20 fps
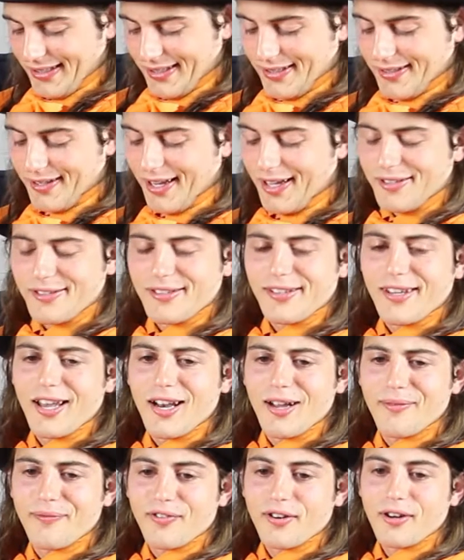nice
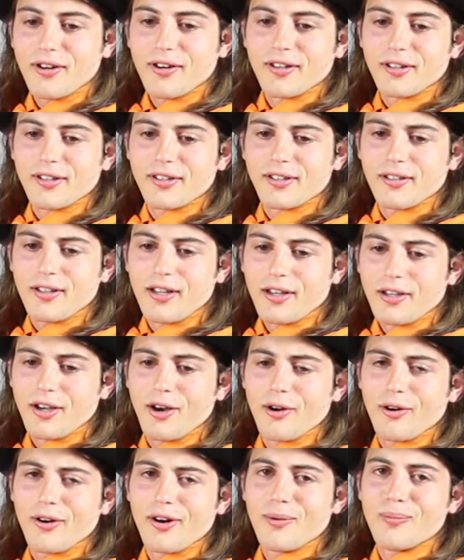getup for a
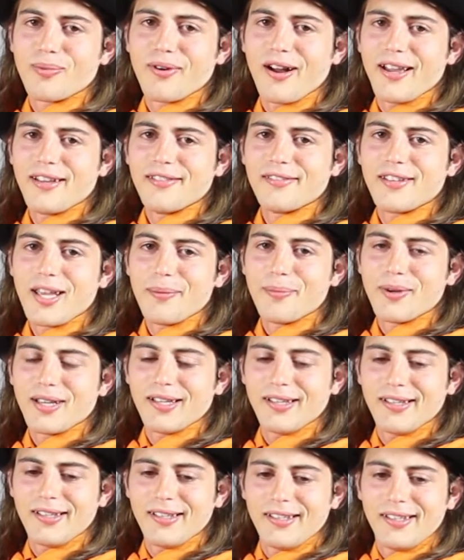Conan O'Brien taping,
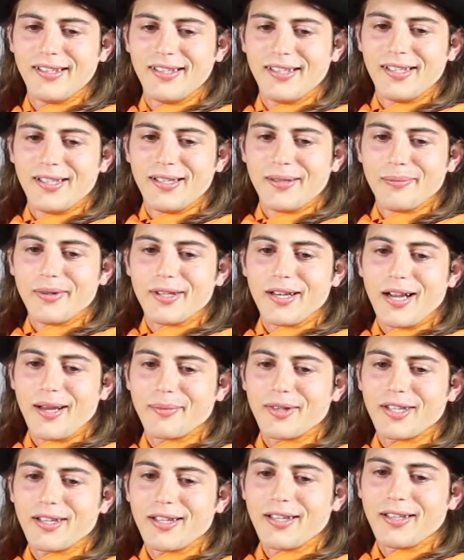but I'm
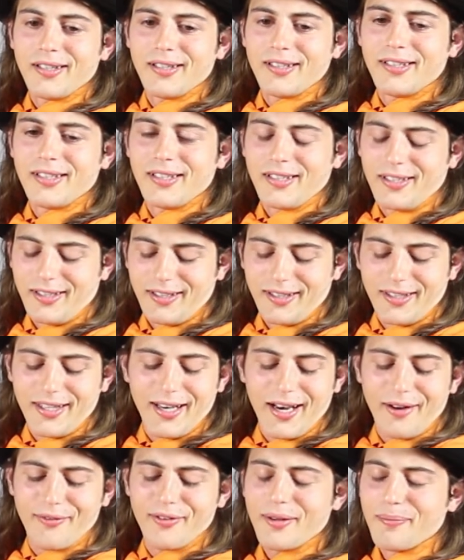gonna get
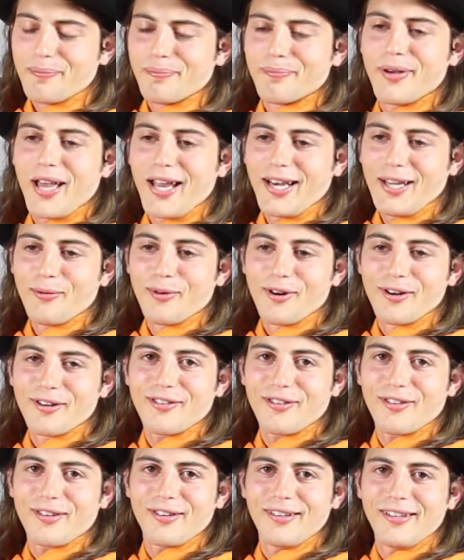every penny
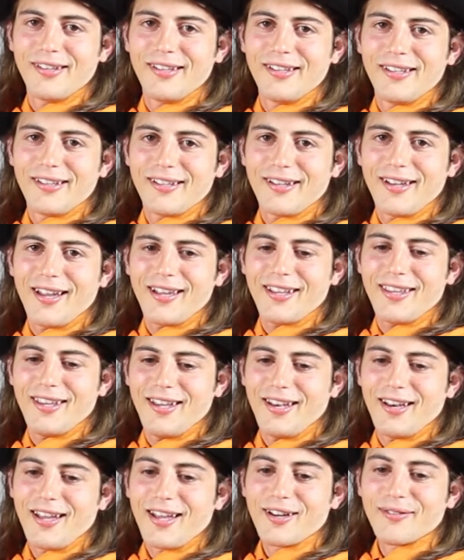worth that I
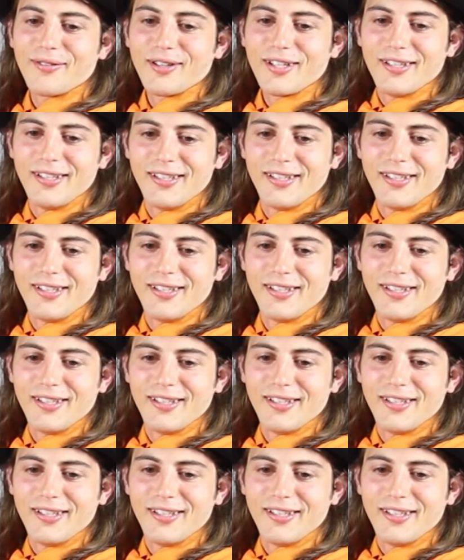can out of it.